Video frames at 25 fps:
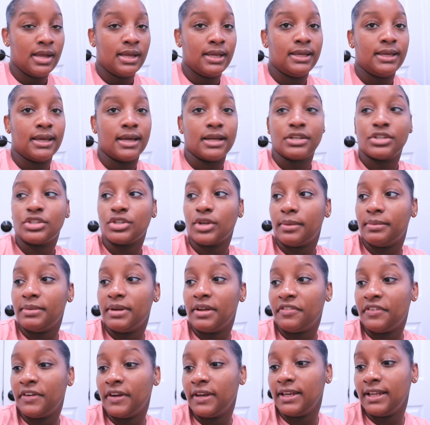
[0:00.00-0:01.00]
Yeah, so I'm
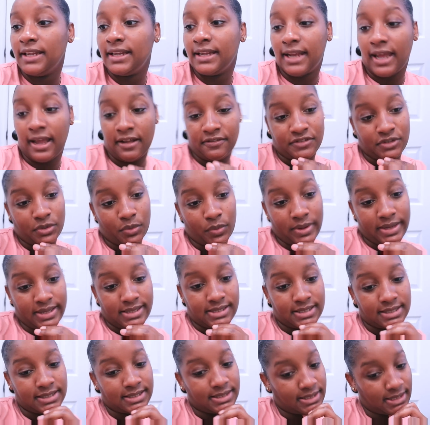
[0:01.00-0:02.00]
definitely gonna have to wait
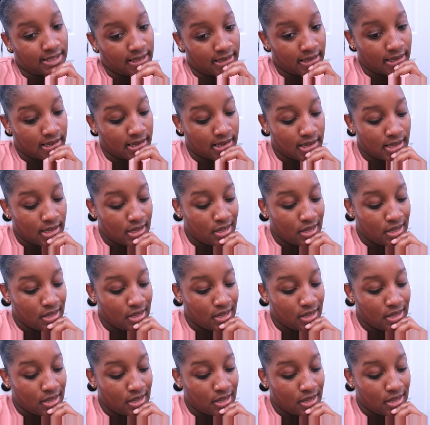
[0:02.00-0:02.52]
to see